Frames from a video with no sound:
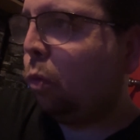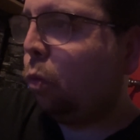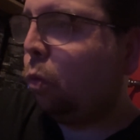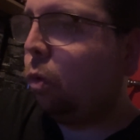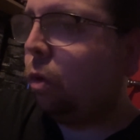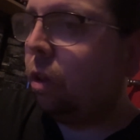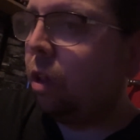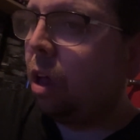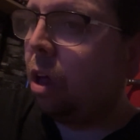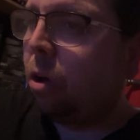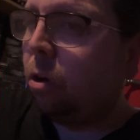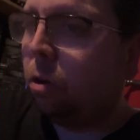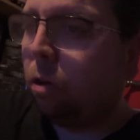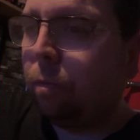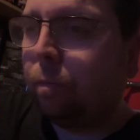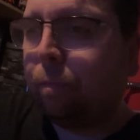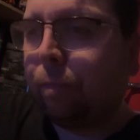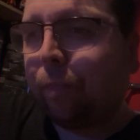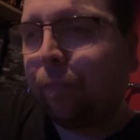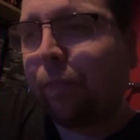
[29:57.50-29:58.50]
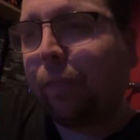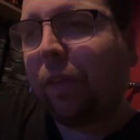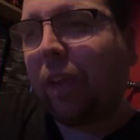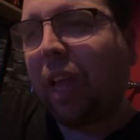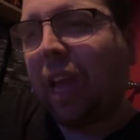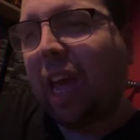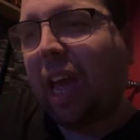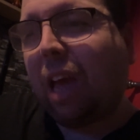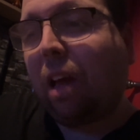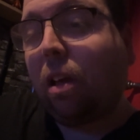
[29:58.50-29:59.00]
So,
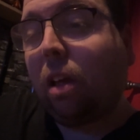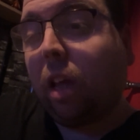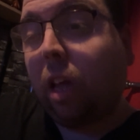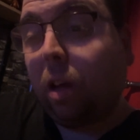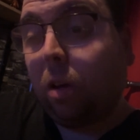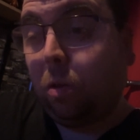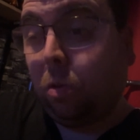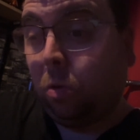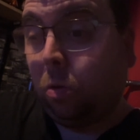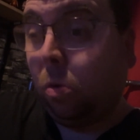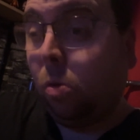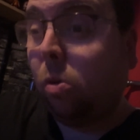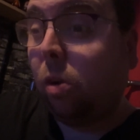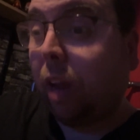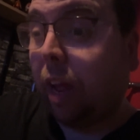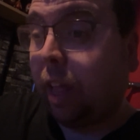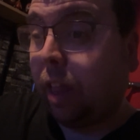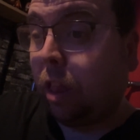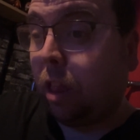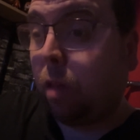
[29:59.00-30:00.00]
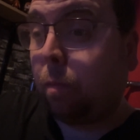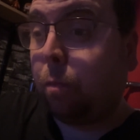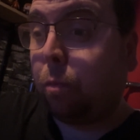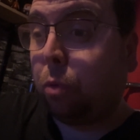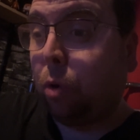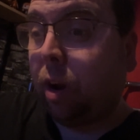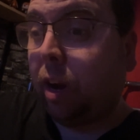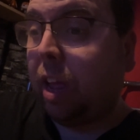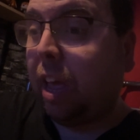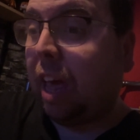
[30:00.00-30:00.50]
all ends
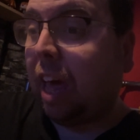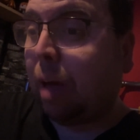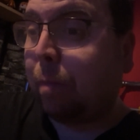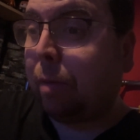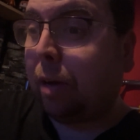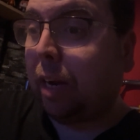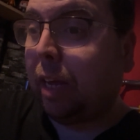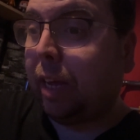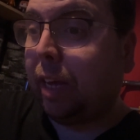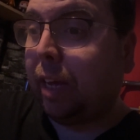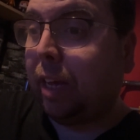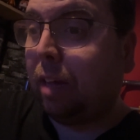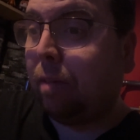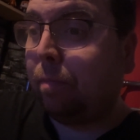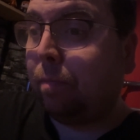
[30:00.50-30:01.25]
pretty happily.